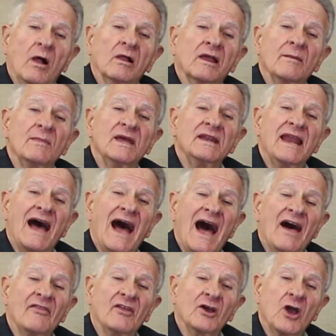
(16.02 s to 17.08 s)
Welcome in to
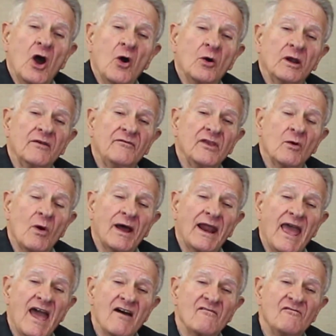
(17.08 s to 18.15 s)
On The Go, and if you want to
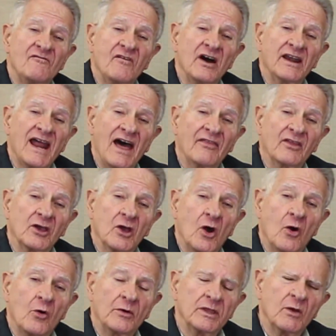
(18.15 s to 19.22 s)
have fun on the
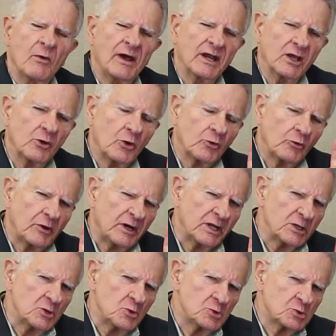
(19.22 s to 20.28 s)
go and you want to go to an
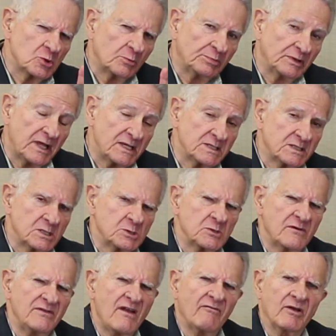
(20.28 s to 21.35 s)
unusual place that
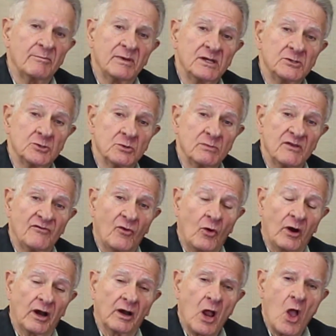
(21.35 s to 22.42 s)
you've never been to
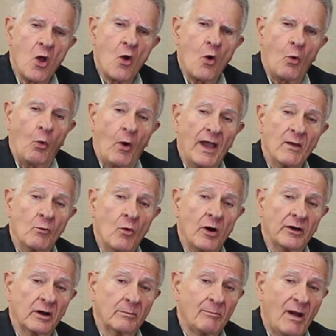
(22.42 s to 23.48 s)
before,
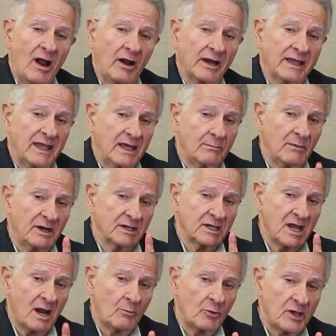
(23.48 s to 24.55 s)
Whitewater Park in
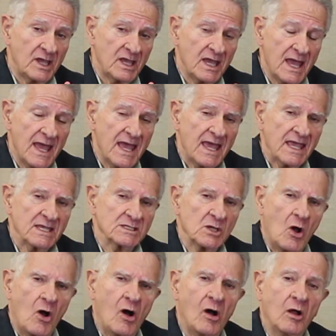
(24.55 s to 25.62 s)
Montgomery is
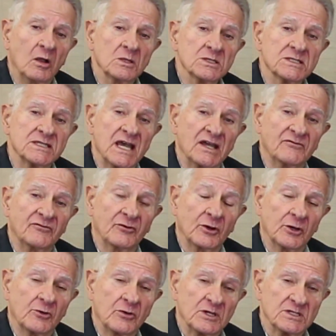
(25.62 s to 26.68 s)
all set for
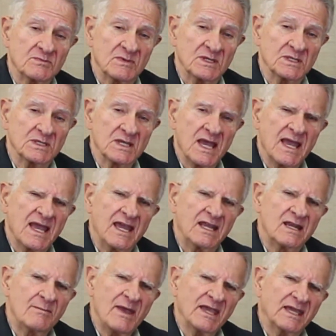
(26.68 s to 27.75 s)
Christmas. And
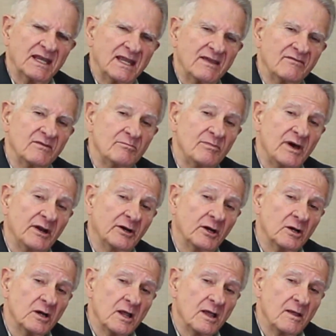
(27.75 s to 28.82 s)
to make it even
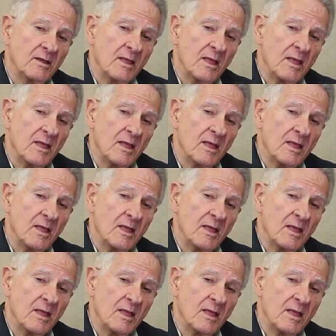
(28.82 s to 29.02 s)
better,